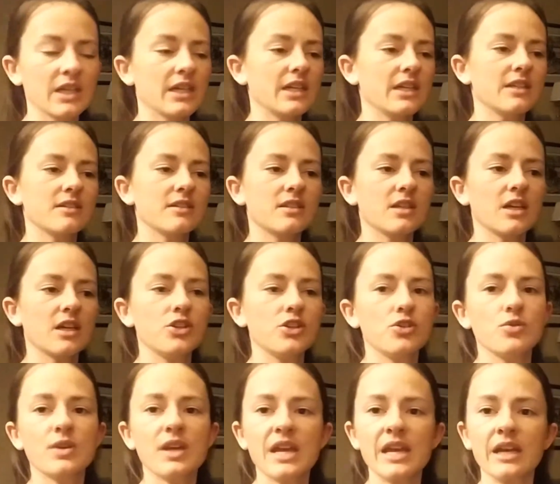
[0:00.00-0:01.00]
is that
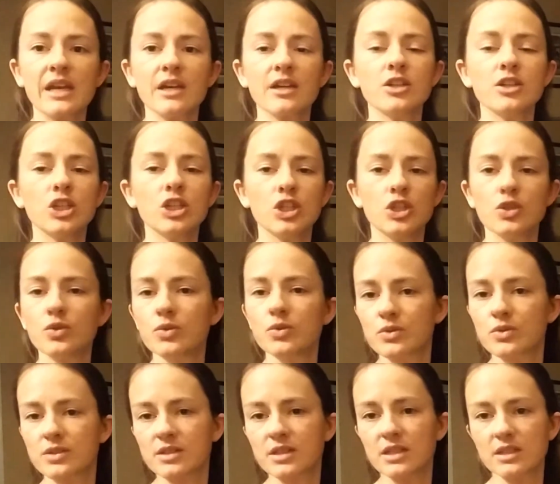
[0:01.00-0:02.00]
you can't
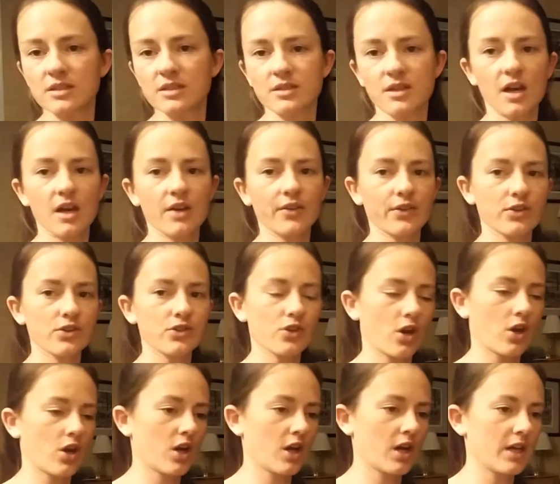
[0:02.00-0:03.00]
use these collars
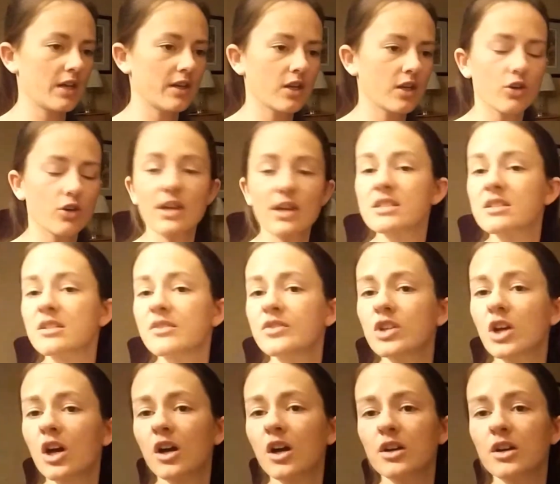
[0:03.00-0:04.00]
on aggressive
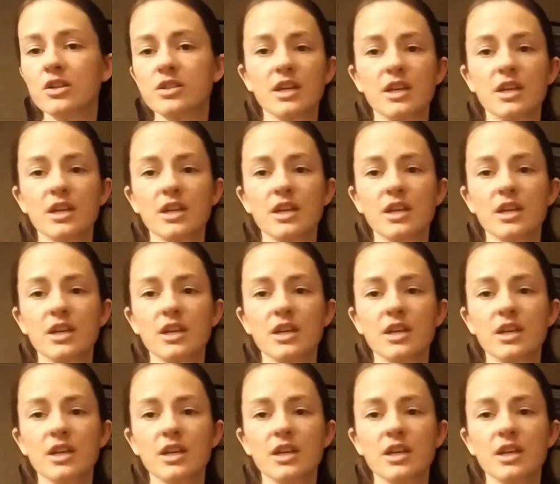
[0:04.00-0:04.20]
dogs,